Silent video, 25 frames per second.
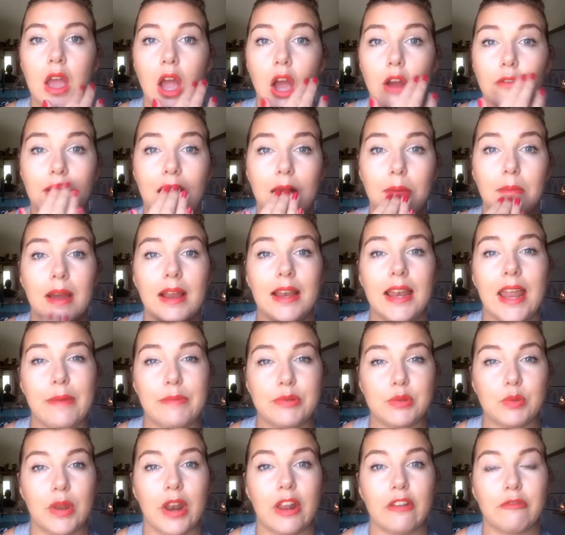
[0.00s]
around my
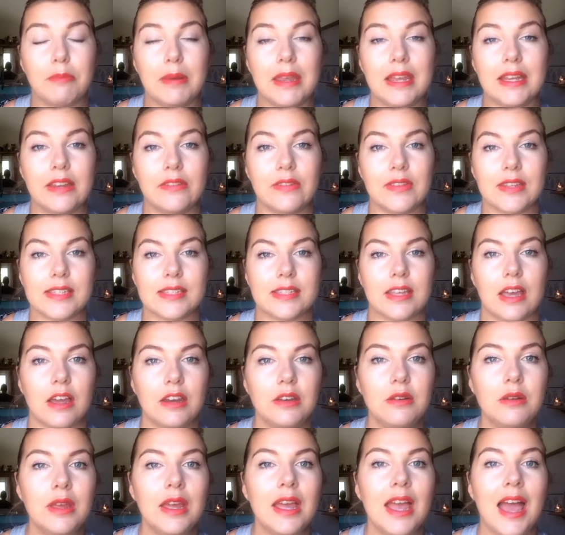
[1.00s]
lips when I've been in the
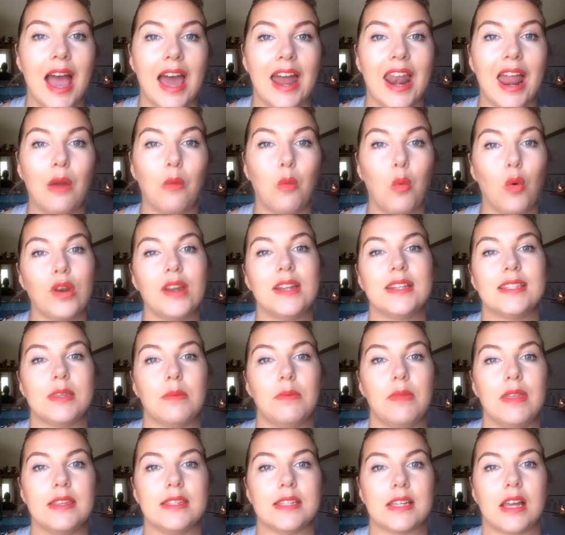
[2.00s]
sun. And I wanted
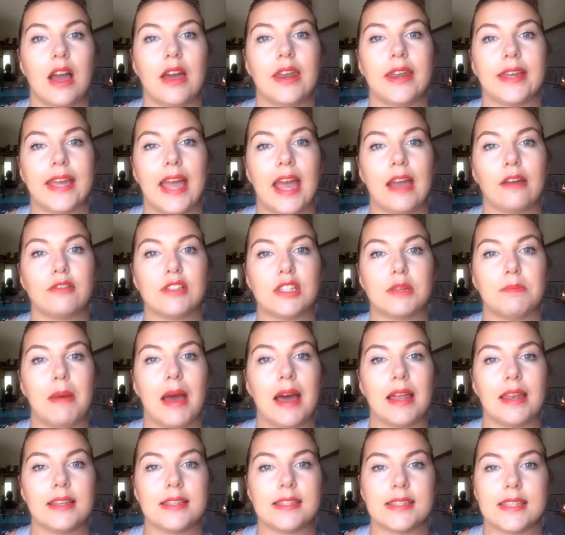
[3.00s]
something to kind of
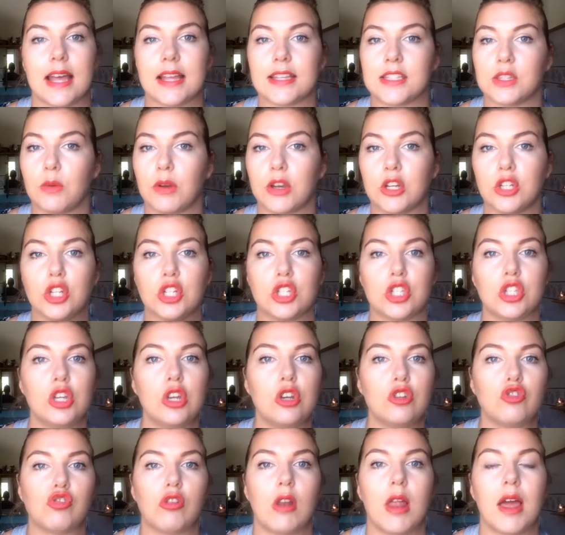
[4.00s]
counterbalance that, so I could just
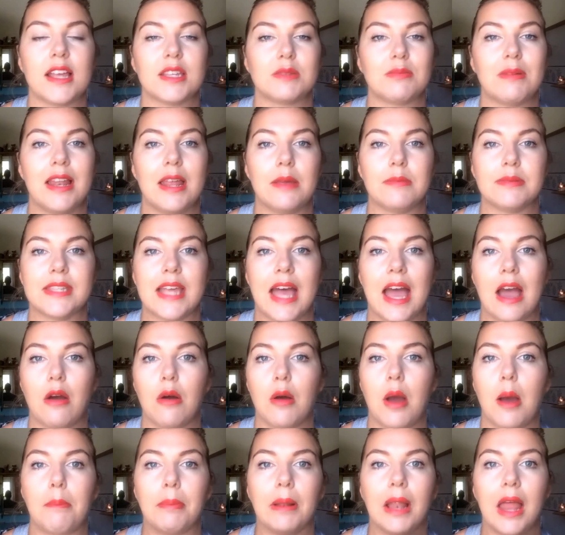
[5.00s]
neutralise my lips
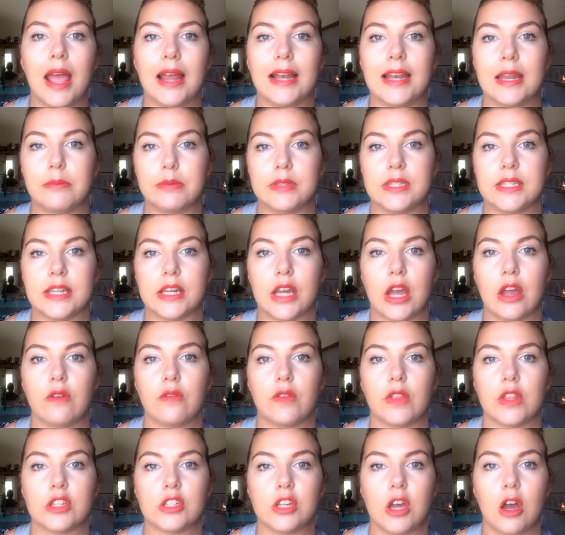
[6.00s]
out, apply lipstick
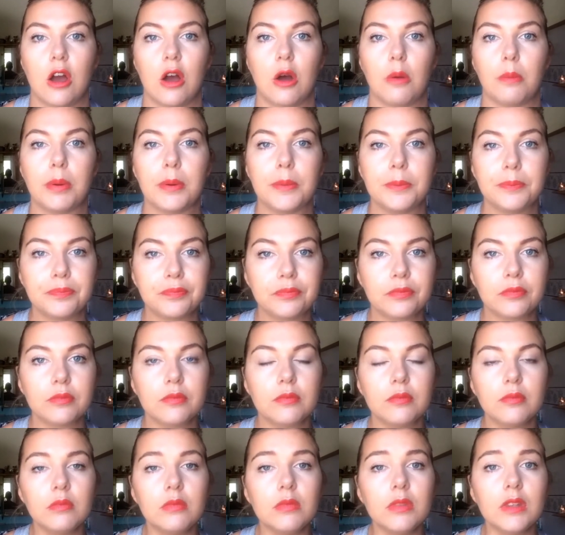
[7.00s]
over the top,
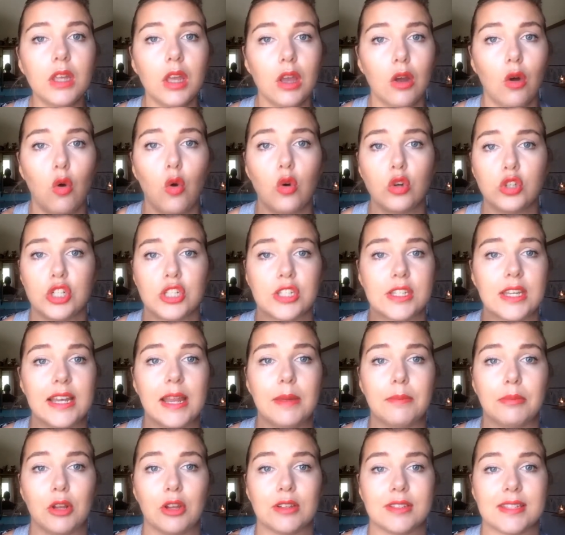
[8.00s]
or just a
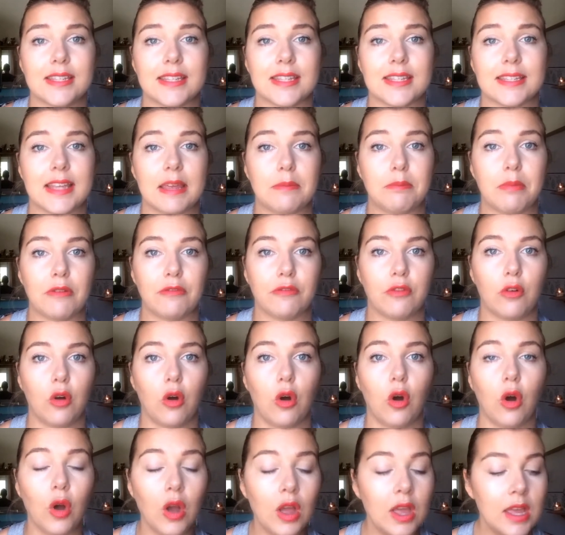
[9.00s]
lip gloss, as I said
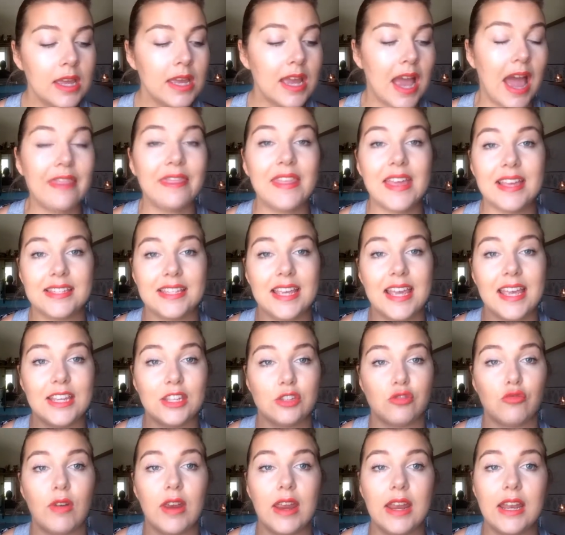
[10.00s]
before. And this
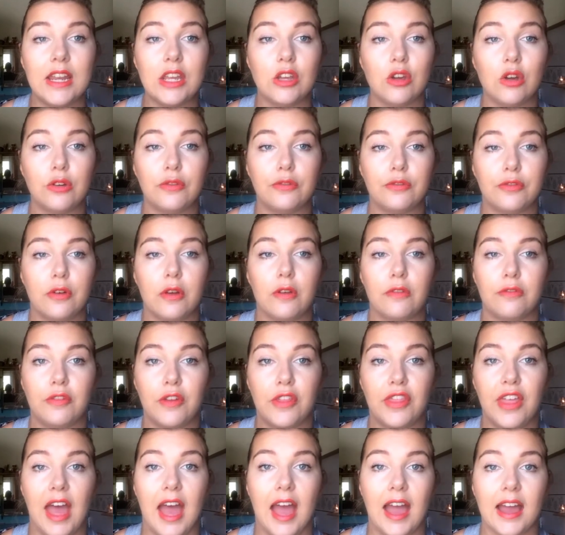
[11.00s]
is really good for
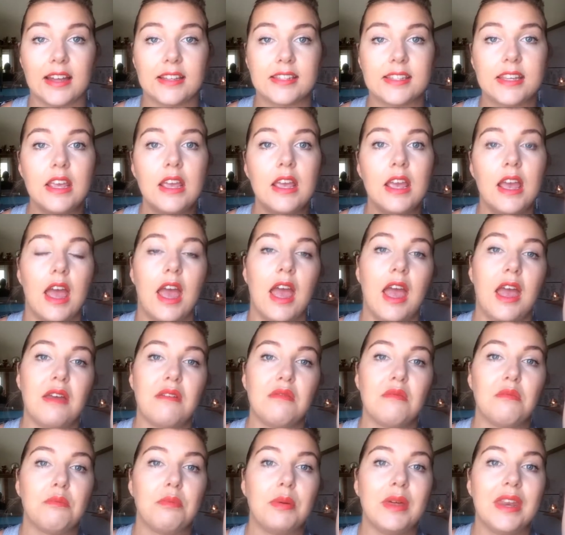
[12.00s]
that,
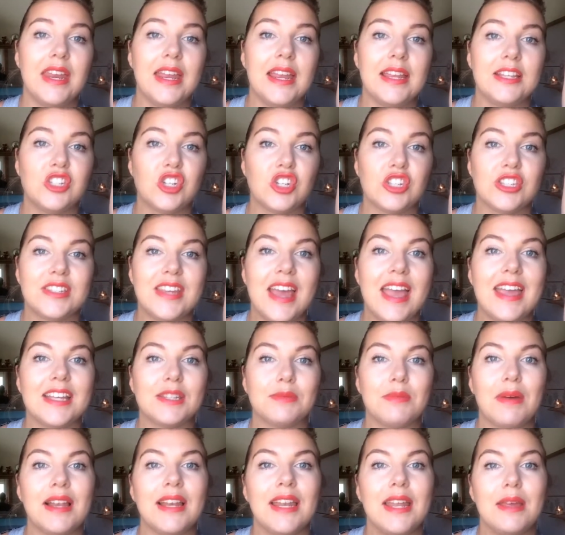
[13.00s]
but it just
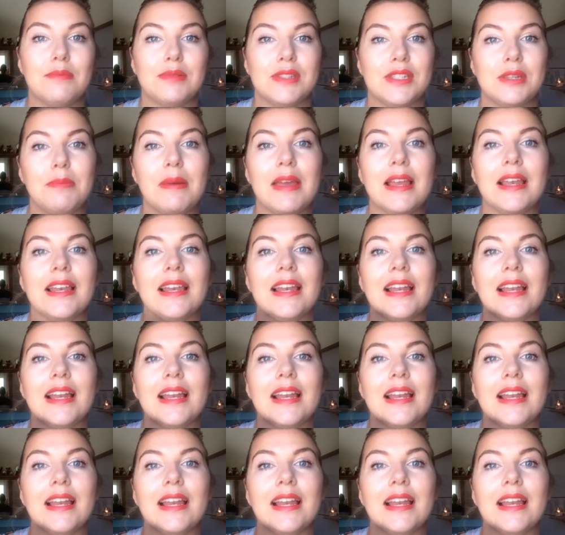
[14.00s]
takes my lips to be a